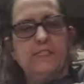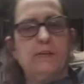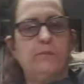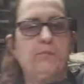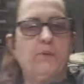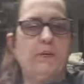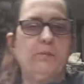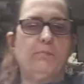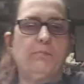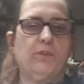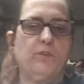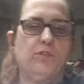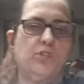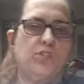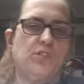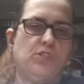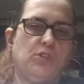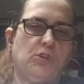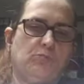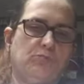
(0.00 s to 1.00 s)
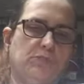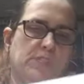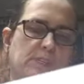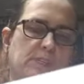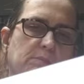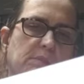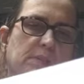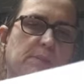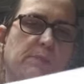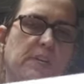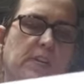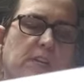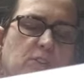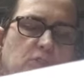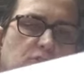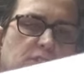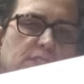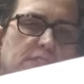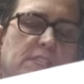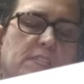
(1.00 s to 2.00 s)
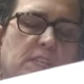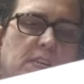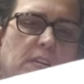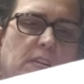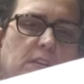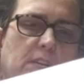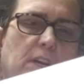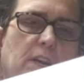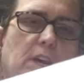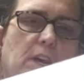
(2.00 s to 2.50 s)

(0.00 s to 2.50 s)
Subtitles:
that people just don't seem to be interested in,